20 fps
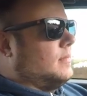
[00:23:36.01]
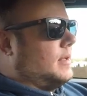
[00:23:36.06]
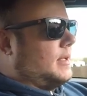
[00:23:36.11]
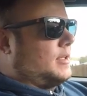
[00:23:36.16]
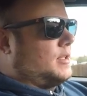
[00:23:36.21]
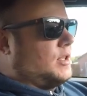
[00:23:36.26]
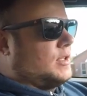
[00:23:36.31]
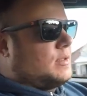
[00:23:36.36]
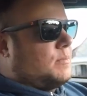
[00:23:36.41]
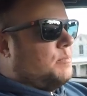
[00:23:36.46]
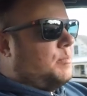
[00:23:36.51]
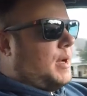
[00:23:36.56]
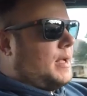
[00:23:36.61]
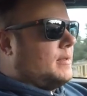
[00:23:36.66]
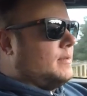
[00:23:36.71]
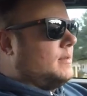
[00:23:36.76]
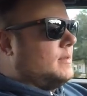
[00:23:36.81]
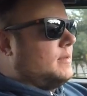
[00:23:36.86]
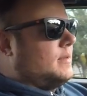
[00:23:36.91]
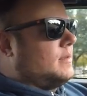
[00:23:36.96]
just
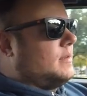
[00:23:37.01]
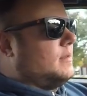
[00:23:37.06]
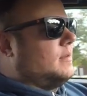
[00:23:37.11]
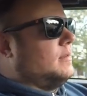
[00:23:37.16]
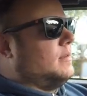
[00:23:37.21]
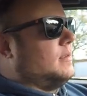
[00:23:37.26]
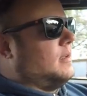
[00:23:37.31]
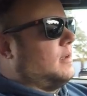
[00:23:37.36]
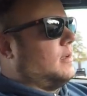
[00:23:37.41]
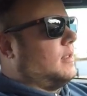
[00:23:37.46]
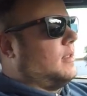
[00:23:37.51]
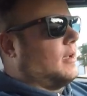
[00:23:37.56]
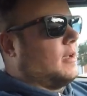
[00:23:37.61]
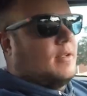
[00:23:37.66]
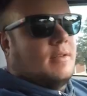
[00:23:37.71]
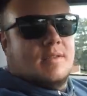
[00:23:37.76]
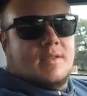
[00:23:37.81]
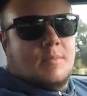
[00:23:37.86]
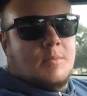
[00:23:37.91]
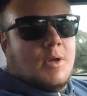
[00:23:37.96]
buttons like
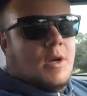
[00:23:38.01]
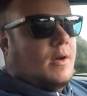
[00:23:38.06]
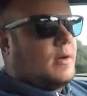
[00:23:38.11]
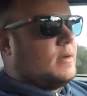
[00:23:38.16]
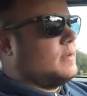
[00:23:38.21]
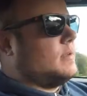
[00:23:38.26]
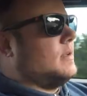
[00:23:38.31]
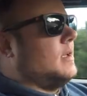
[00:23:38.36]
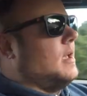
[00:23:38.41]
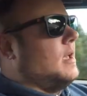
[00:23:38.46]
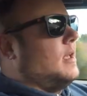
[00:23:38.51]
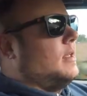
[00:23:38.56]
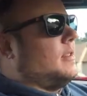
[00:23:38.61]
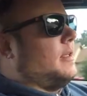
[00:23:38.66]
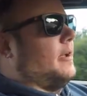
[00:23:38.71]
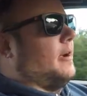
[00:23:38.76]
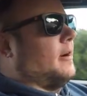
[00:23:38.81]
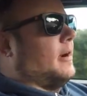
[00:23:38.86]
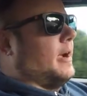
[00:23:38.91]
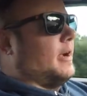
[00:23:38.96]
on some cars.
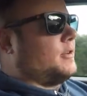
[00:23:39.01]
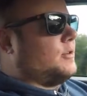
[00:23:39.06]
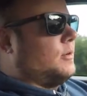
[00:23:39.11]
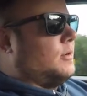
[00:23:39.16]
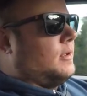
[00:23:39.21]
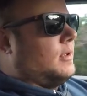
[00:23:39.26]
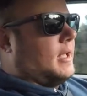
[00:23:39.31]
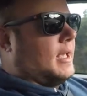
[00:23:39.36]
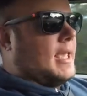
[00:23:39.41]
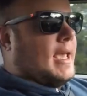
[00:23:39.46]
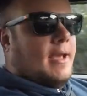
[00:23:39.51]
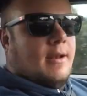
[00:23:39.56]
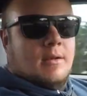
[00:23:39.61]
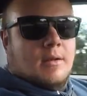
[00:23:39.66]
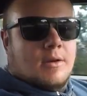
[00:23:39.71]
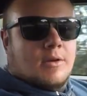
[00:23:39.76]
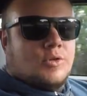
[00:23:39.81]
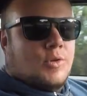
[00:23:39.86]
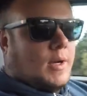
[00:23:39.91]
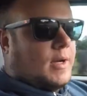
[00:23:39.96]
They are actual like
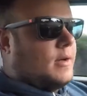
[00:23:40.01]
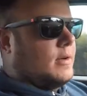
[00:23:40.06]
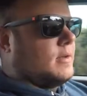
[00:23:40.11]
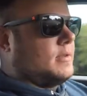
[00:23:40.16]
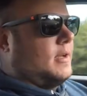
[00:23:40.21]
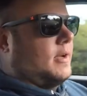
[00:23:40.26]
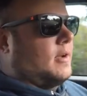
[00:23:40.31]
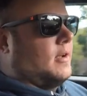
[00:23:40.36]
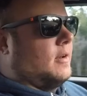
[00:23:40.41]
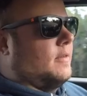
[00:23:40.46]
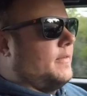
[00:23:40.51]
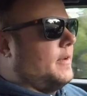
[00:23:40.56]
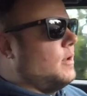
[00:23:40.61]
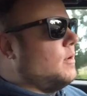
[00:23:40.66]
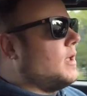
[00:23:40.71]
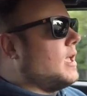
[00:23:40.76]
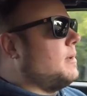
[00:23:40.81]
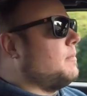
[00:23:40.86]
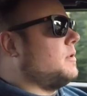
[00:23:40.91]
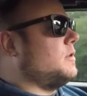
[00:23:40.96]
analog triggers like on a
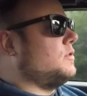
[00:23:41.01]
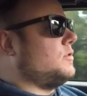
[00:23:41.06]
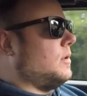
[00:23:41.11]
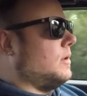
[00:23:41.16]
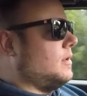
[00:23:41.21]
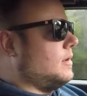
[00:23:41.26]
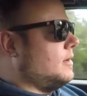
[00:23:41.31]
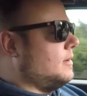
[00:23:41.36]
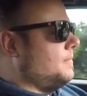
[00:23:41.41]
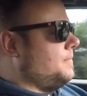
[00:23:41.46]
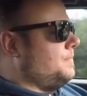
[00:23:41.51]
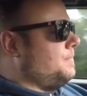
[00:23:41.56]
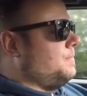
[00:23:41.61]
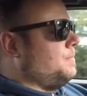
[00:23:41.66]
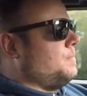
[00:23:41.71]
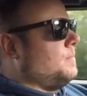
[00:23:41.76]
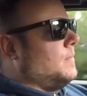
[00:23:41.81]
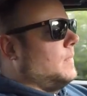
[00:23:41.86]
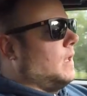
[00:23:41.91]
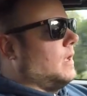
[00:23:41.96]
video game controller.
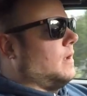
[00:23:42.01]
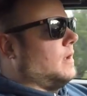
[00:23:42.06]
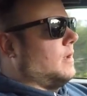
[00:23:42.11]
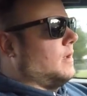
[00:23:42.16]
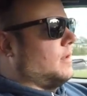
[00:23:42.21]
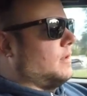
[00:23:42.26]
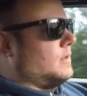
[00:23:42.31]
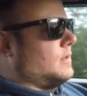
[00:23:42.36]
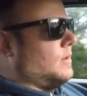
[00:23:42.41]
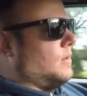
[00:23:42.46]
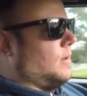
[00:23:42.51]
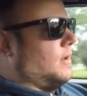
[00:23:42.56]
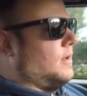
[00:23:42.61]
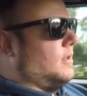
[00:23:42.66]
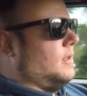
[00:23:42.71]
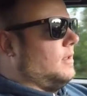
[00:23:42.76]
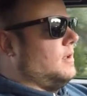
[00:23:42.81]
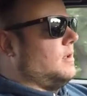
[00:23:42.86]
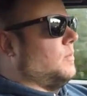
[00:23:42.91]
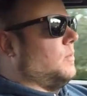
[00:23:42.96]
So you
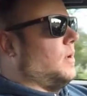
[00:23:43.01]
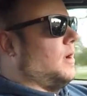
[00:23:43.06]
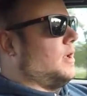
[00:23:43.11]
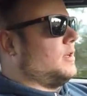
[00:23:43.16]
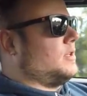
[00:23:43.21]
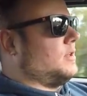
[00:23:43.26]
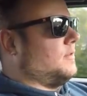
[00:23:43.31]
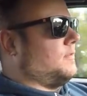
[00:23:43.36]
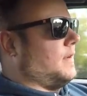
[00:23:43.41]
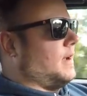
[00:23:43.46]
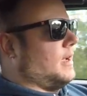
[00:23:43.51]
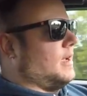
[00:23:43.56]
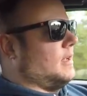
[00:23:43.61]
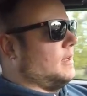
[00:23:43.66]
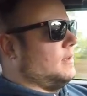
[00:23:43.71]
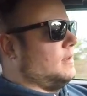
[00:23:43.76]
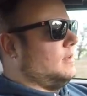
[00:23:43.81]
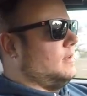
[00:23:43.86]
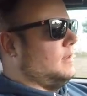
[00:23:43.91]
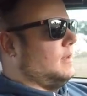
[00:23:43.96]
can watch if I
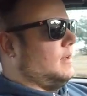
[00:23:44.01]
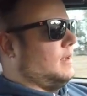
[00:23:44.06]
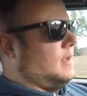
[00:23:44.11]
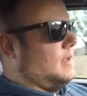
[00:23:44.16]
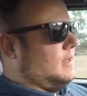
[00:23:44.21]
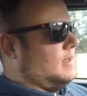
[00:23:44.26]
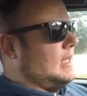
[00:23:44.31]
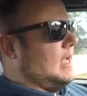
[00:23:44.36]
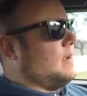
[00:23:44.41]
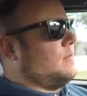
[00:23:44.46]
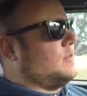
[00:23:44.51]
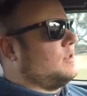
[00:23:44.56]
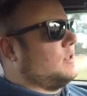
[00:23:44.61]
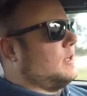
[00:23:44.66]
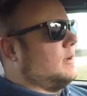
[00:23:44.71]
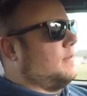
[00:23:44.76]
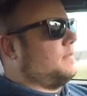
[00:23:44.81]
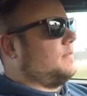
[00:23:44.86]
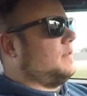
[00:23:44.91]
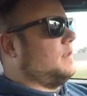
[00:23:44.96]

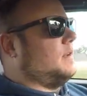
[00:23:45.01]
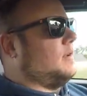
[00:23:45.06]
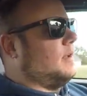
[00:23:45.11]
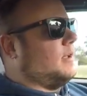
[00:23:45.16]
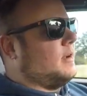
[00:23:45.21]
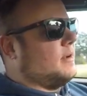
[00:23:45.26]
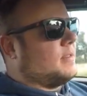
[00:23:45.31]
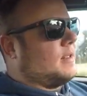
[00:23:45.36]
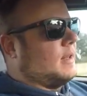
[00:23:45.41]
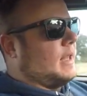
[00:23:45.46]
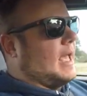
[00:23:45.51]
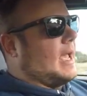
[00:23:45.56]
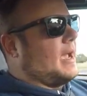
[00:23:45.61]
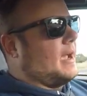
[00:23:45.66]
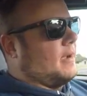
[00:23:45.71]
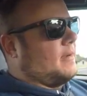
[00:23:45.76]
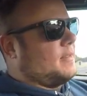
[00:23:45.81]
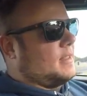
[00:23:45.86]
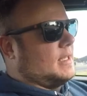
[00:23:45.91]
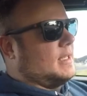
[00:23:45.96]
downshift, you'll hear the
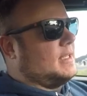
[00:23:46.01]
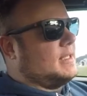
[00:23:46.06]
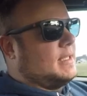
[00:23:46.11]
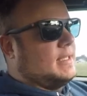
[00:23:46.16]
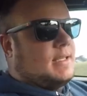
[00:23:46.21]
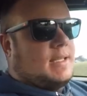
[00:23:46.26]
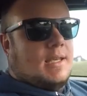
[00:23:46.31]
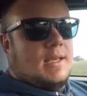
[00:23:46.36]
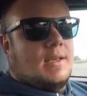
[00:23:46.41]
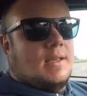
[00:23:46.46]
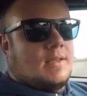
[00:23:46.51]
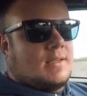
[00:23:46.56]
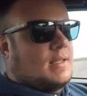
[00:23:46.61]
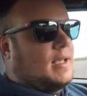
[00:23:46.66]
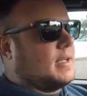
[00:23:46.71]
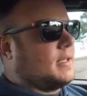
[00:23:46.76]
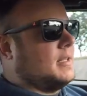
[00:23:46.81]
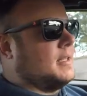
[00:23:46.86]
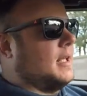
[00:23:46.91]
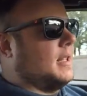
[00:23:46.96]
lag with the DCT
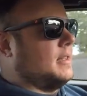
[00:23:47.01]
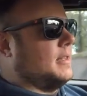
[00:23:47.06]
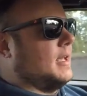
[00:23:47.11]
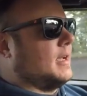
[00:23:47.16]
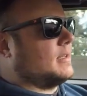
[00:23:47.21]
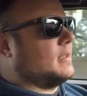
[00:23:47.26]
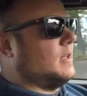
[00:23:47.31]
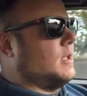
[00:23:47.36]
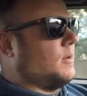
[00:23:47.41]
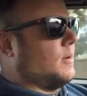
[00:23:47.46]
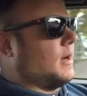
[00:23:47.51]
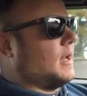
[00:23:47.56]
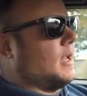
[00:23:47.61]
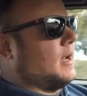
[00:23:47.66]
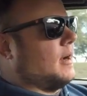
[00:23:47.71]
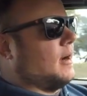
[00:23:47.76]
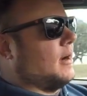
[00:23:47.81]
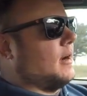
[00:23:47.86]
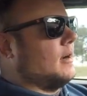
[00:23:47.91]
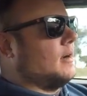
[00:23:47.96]
selecting that next lower
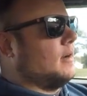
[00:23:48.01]
gear.